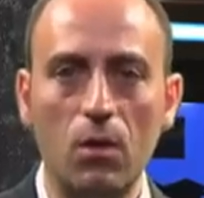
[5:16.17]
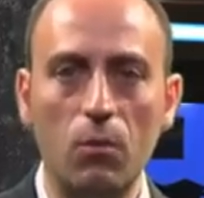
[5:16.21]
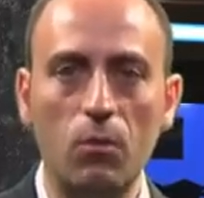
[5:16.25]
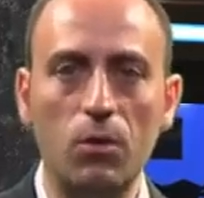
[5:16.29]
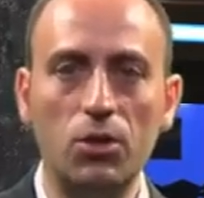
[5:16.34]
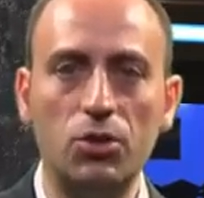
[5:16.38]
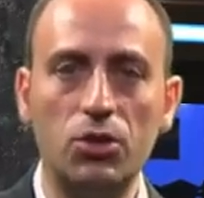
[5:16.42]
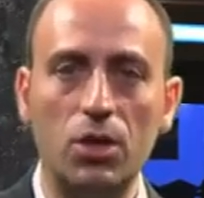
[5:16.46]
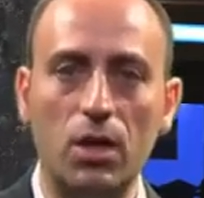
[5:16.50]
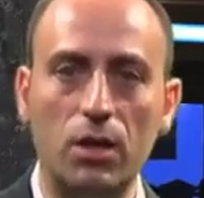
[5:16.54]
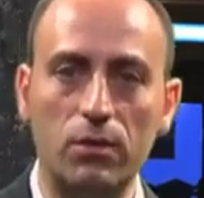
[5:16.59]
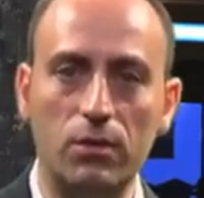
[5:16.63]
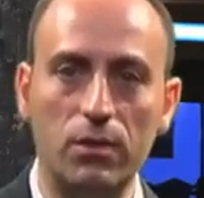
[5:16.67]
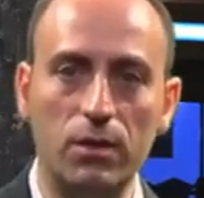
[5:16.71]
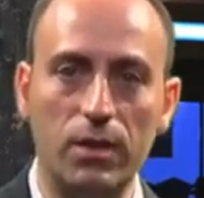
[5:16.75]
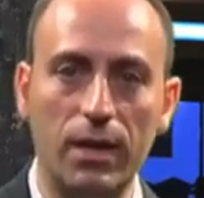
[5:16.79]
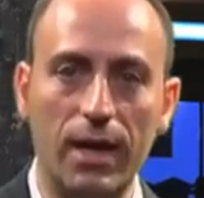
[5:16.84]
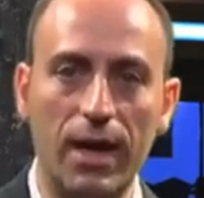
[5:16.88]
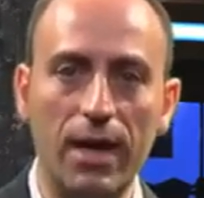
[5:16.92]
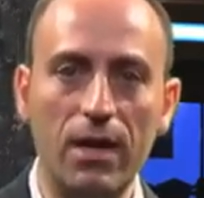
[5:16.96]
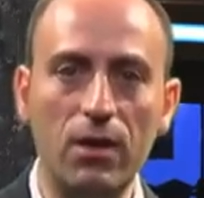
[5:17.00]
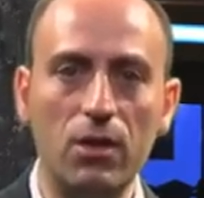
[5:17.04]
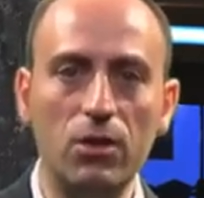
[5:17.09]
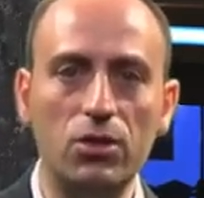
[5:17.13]
which are
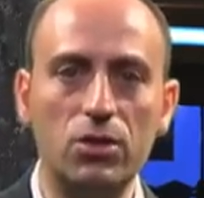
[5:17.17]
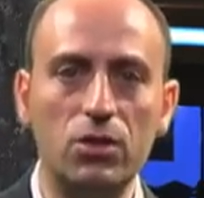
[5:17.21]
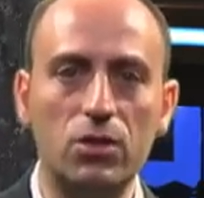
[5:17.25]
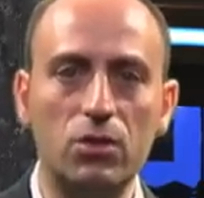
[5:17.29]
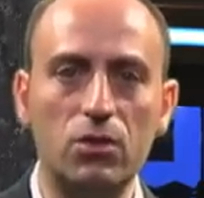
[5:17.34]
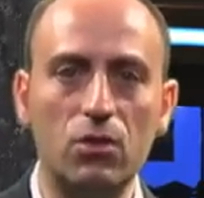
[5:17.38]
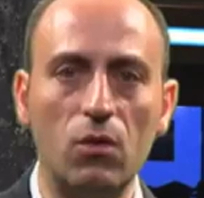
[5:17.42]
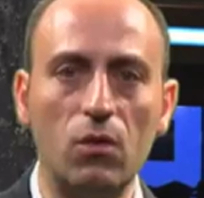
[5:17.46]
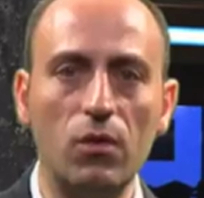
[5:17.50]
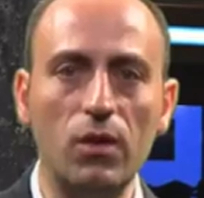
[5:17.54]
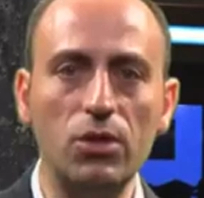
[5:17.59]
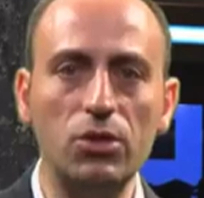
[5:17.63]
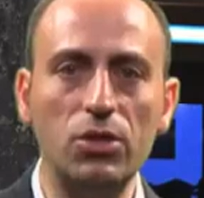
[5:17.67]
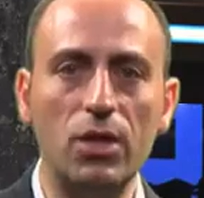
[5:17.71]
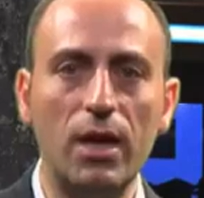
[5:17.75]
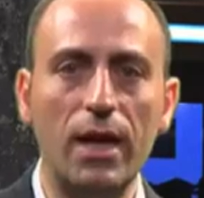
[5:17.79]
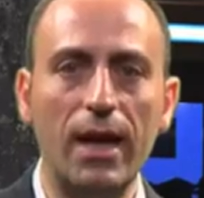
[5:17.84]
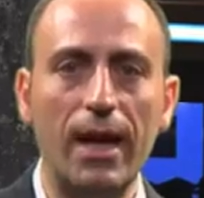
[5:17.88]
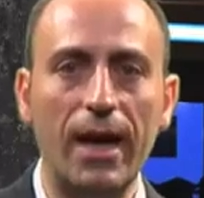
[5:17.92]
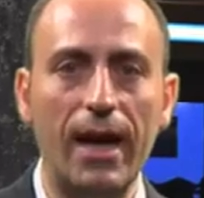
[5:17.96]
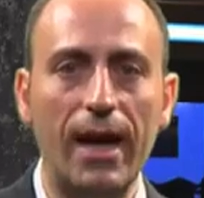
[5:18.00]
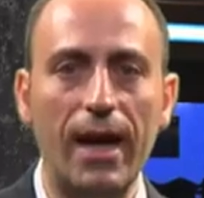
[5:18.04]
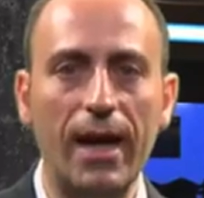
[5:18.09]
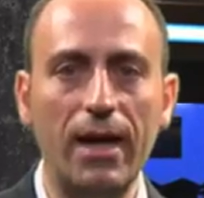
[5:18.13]
the energy storage
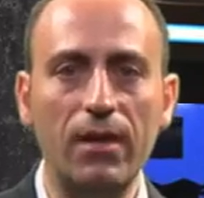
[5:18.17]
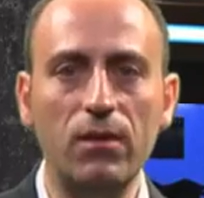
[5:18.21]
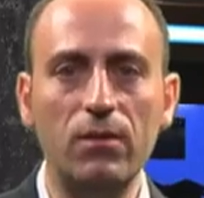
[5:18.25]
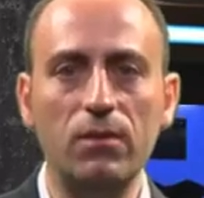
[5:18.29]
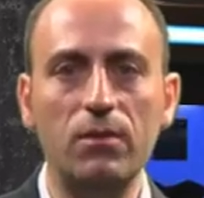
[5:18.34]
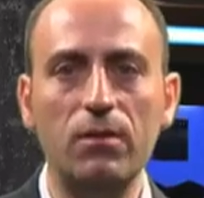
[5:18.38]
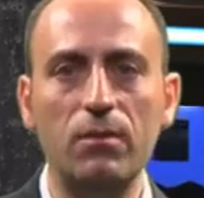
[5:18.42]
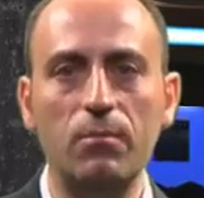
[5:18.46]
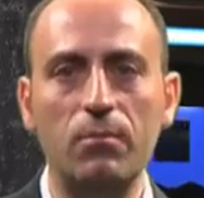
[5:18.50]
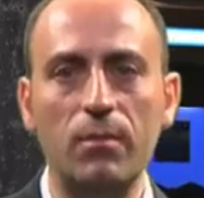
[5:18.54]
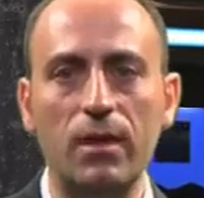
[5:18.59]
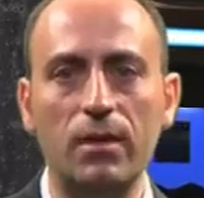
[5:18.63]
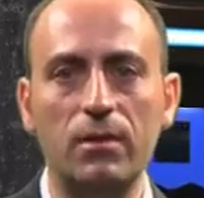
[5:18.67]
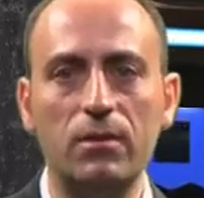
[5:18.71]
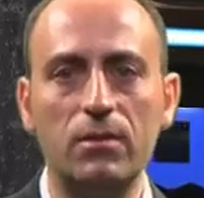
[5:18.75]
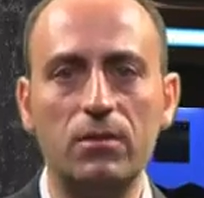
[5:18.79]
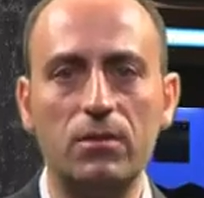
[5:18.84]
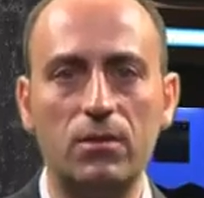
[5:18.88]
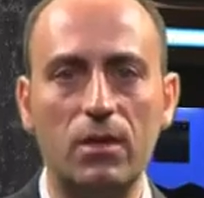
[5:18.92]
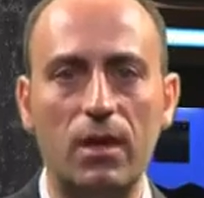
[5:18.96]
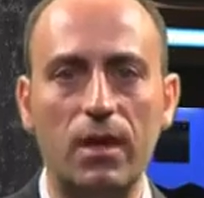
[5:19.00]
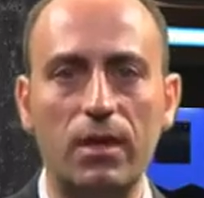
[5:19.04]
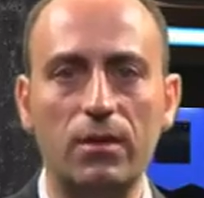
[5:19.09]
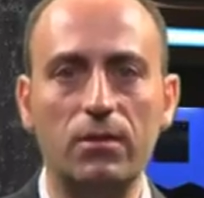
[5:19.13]
and
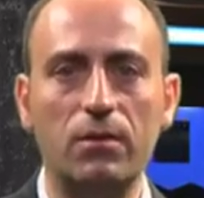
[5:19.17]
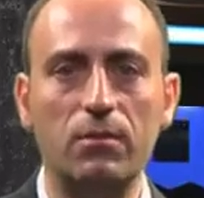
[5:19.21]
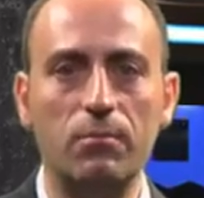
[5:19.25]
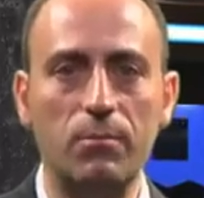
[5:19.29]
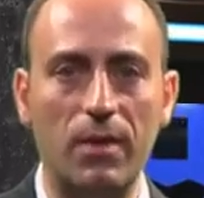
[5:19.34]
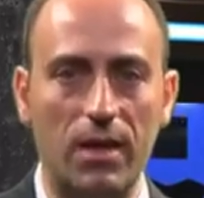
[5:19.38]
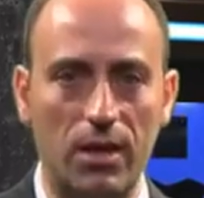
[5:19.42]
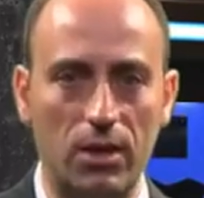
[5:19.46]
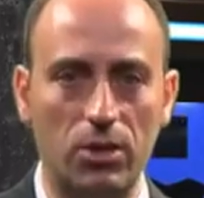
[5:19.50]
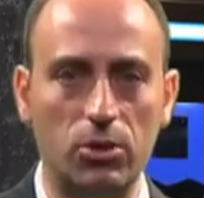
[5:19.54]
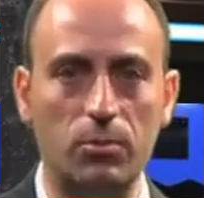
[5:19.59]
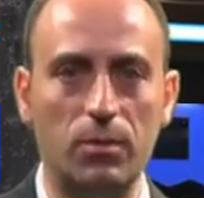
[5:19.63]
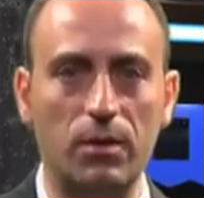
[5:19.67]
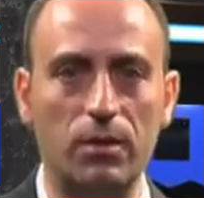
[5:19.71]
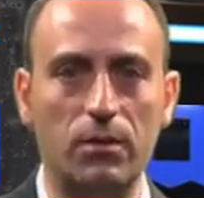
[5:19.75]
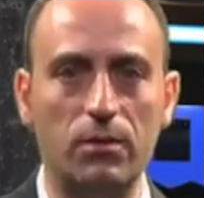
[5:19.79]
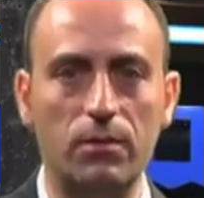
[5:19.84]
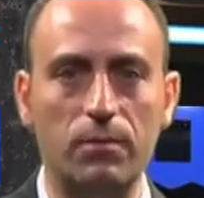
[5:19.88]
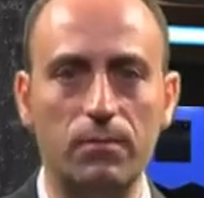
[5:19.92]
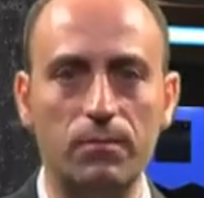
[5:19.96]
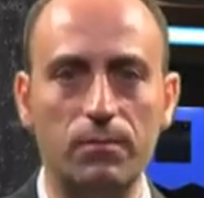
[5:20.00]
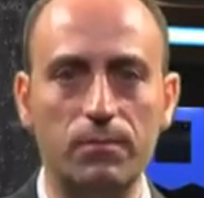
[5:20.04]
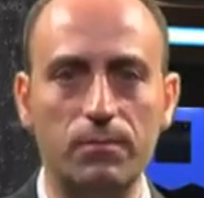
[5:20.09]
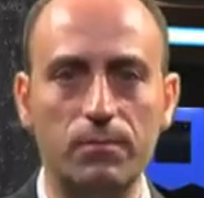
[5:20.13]
demand-side management.